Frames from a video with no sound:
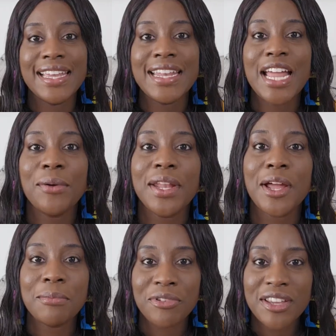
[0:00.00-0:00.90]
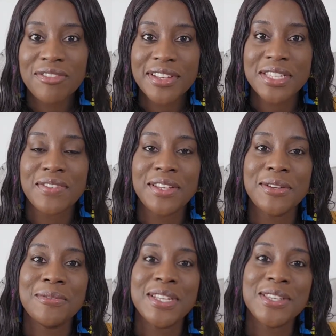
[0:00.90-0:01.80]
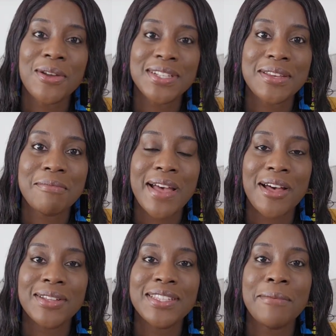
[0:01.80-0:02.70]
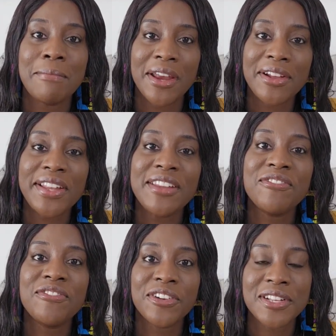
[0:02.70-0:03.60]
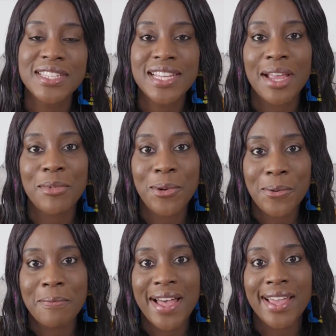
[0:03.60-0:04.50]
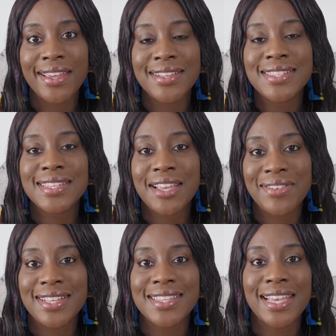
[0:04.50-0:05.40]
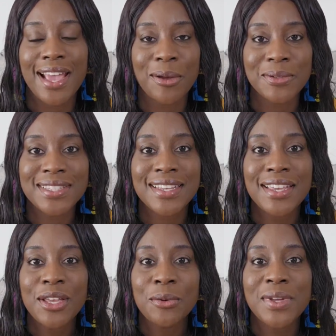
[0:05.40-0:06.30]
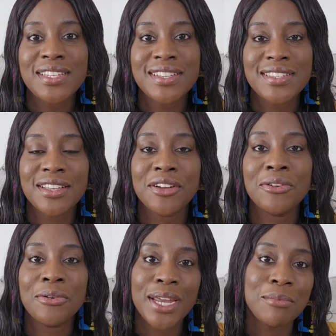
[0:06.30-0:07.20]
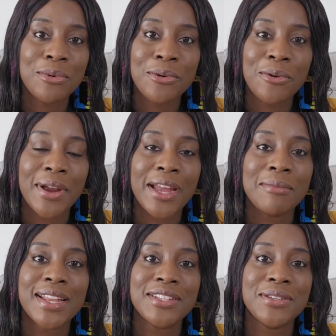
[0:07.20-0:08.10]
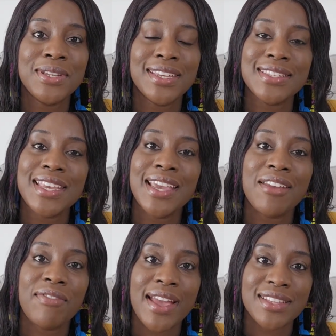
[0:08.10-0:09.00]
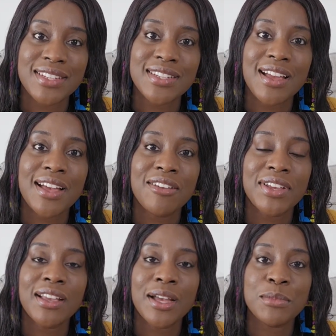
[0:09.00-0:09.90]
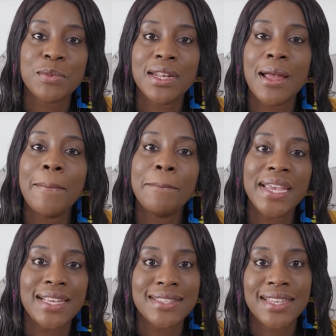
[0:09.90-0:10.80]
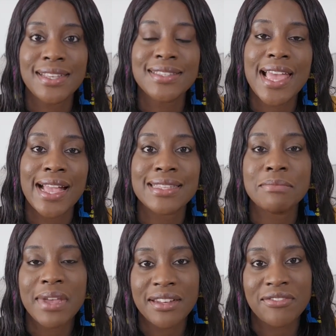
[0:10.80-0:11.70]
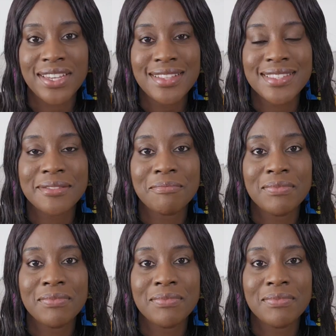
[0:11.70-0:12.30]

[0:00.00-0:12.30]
Now, in our previous video, we talked about the Maryland First Time Home Buyers Savings Account, which is a great program that you can take advantage of. It comes with amazing tax benefits.